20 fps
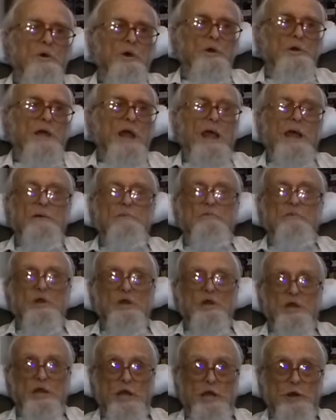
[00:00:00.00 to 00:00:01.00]
But
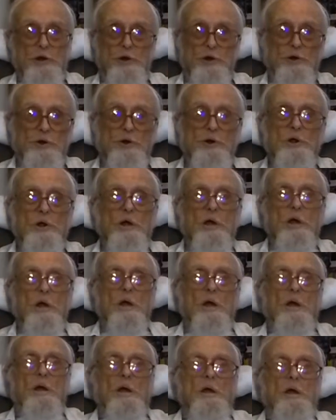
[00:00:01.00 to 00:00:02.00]
every year
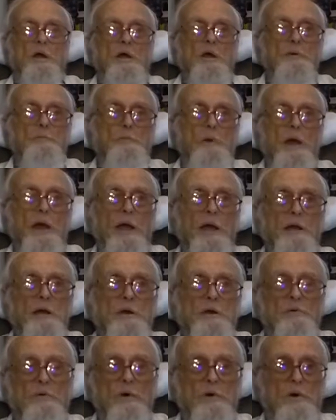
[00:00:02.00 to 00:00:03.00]
he
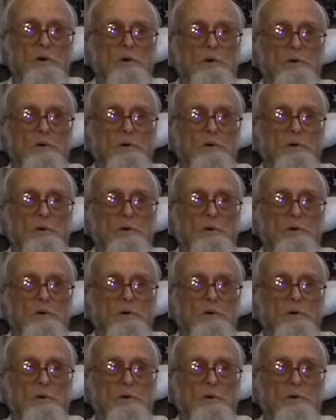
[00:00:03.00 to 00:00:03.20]
paid